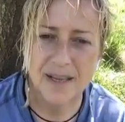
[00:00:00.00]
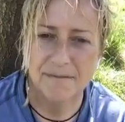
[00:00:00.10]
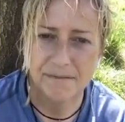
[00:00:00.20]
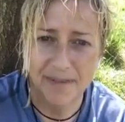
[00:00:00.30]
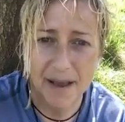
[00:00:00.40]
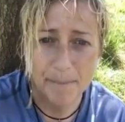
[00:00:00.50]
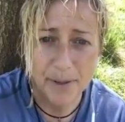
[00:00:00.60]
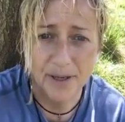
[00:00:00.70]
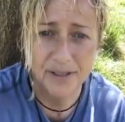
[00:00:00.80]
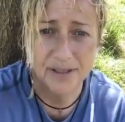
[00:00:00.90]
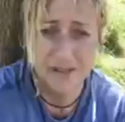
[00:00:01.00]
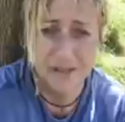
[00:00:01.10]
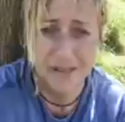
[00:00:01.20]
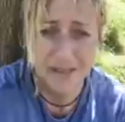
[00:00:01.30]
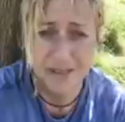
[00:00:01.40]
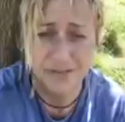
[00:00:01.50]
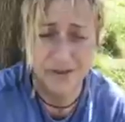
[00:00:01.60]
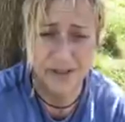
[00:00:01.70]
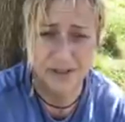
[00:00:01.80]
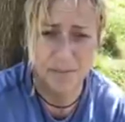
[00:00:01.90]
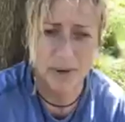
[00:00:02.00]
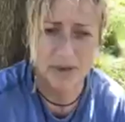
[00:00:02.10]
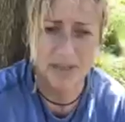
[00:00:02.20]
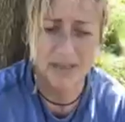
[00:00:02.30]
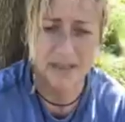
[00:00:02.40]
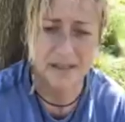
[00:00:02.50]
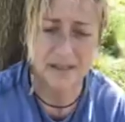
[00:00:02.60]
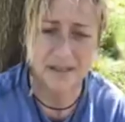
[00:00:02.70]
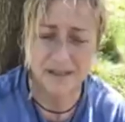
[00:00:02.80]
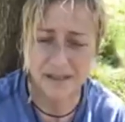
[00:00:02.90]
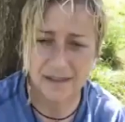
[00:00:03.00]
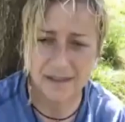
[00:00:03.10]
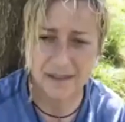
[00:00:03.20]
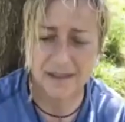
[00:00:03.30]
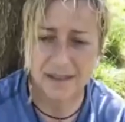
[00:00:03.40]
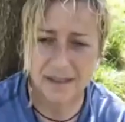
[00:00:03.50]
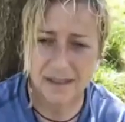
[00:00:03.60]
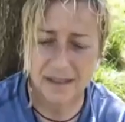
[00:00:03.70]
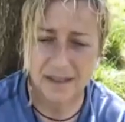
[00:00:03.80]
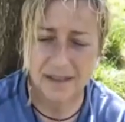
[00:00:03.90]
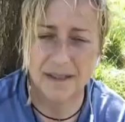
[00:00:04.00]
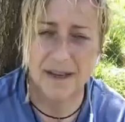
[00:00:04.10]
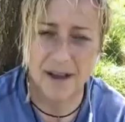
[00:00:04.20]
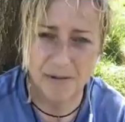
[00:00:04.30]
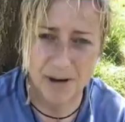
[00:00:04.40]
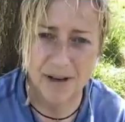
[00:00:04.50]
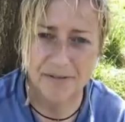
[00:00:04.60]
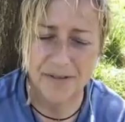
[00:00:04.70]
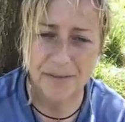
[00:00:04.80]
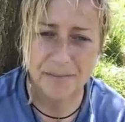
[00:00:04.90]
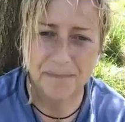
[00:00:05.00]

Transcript: If that person satisfies my needs, then I will love them.